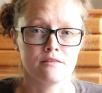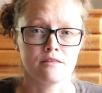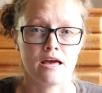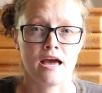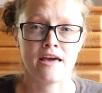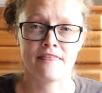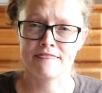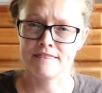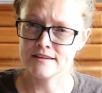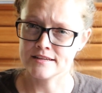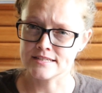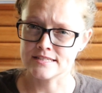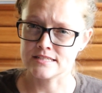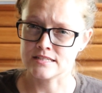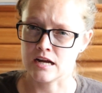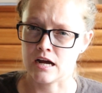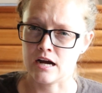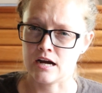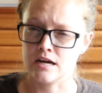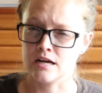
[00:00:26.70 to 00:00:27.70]
At this
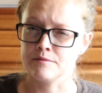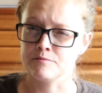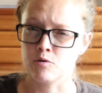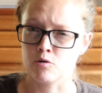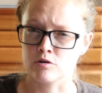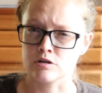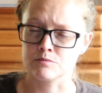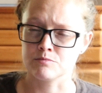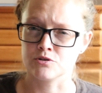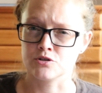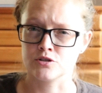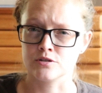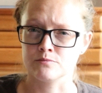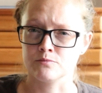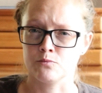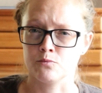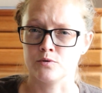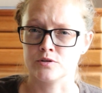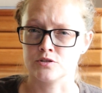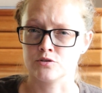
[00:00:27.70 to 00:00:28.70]
time,
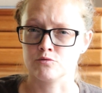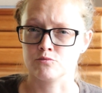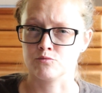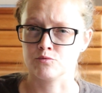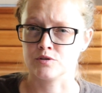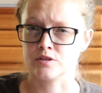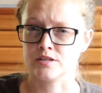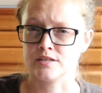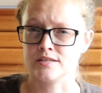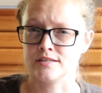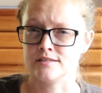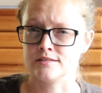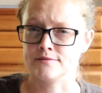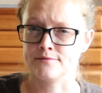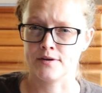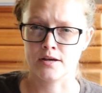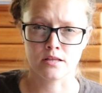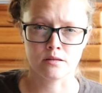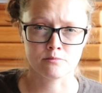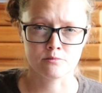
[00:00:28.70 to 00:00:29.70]
horsemanship wasn't really
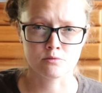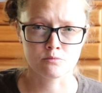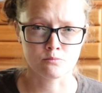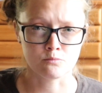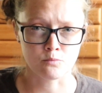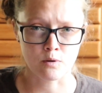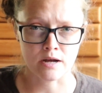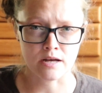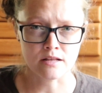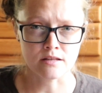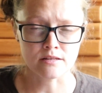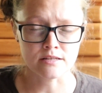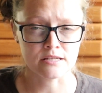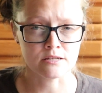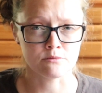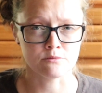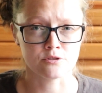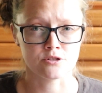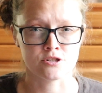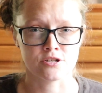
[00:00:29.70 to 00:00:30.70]
developed well.
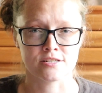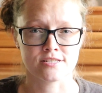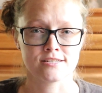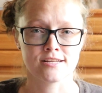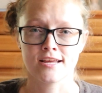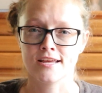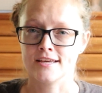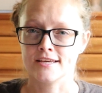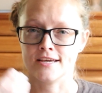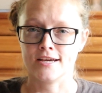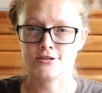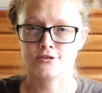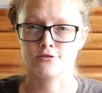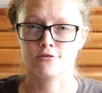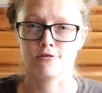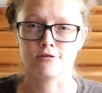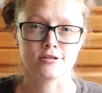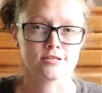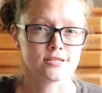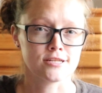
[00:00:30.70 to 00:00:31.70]
It was just catch the
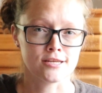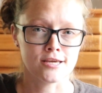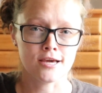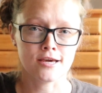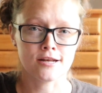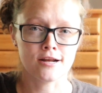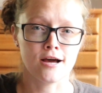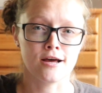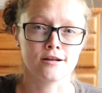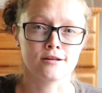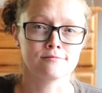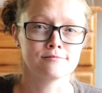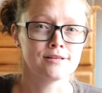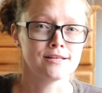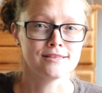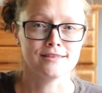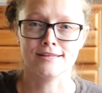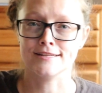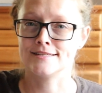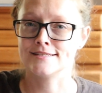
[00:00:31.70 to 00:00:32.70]
horse, get on him,
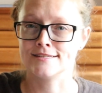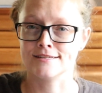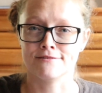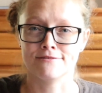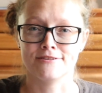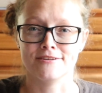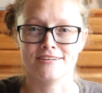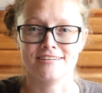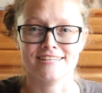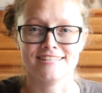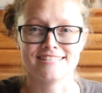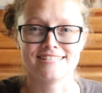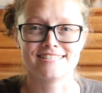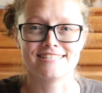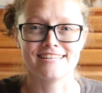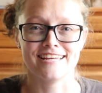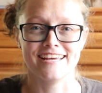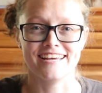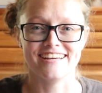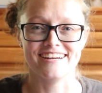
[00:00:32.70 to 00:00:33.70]
let's see if he can
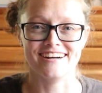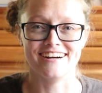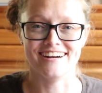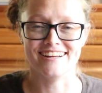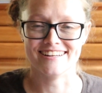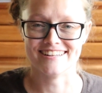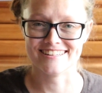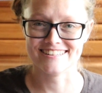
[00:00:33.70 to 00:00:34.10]
stay on.